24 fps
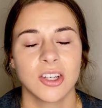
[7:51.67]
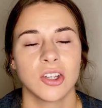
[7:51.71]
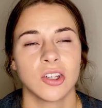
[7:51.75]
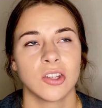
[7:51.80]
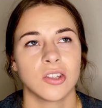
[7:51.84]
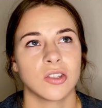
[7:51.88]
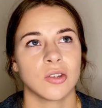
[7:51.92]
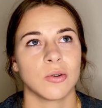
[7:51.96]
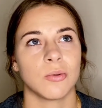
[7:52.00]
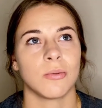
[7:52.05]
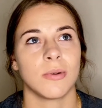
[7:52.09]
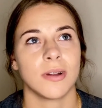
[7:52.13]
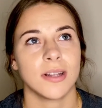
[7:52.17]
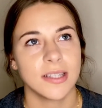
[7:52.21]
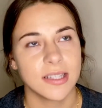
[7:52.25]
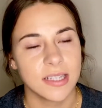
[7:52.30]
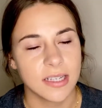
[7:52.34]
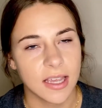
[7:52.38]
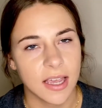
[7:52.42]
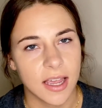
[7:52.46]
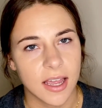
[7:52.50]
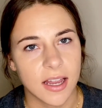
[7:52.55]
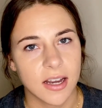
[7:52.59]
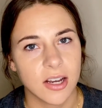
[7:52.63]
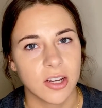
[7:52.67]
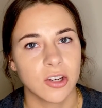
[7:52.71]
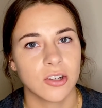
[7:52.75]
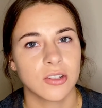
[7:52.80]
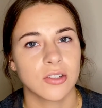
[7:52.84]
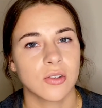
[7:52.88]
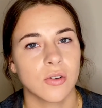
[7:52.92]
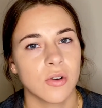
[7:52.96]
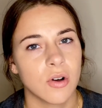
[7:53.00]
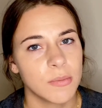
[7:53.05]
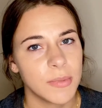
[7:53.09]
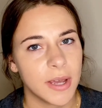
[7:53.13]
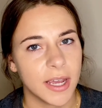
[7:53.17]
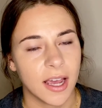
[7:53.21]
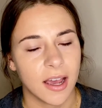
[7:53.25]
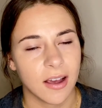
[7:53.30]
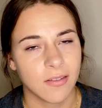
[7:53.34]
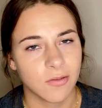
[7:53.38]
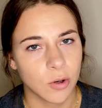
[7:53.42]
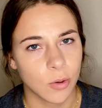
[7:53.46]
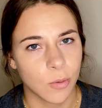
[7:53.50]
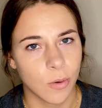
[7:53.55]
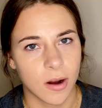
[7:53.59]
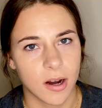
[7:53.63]
So once again, your school may have
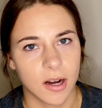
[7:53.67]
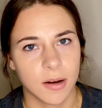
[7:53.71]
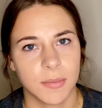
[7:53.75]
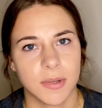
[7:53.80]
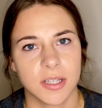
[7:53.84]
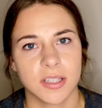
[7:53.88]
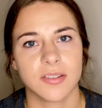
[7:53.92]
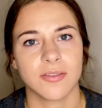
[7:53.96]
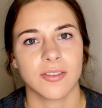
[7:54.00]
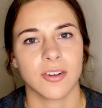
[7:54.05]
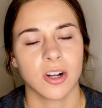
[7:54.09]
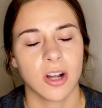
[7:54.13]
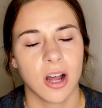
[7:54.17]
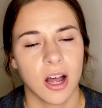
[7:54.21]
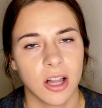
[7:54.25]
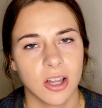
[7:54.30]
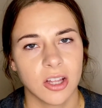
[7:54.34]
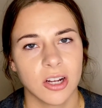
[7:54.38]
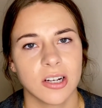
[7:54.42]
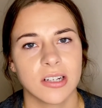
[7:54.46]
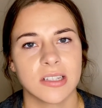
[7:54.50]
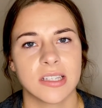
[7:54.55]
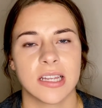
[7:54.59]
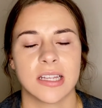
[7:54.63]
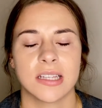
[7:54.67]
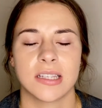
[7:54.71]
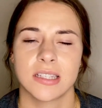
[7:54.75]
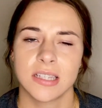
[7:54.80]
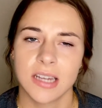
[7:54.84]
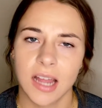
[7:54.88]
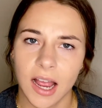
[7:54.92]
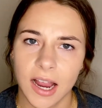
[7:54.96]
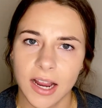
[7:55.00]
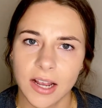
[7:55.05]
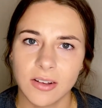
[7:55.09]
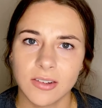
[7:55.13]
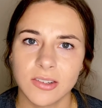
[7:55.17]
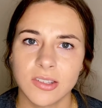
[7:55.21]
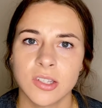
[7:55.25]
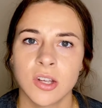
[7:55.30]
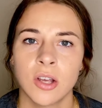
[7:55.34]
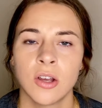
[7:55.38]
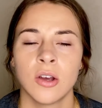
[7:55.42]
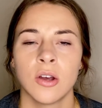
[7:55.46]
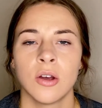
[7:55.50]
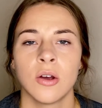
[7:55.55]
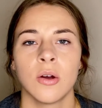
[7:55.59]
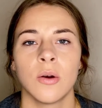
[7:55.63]
requirements for colors and styles.
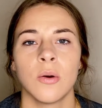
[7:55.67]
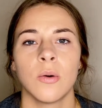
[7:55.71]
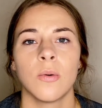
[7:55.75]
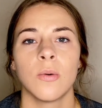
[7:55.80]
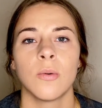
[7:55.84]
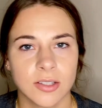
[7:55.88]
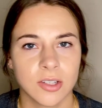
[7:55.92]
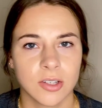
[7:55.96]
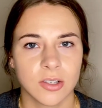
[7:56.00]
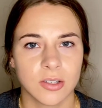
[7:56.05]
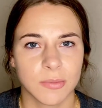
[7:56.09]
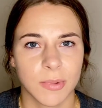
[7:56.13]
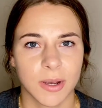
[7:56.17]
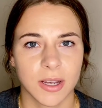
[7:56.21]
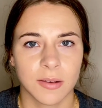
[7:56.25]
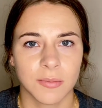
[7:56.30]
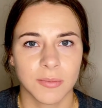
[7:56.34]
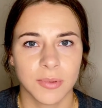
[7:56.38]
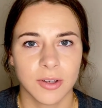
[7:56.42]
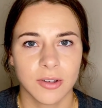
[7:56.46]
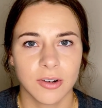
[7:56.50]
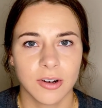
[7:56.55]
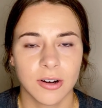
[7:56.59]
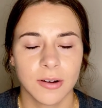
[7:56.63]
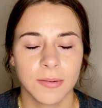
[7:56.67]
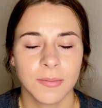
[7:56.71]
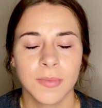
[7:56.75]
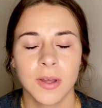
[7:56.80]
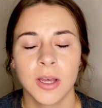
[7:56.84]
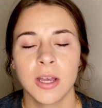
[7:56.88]
Excuse my computer.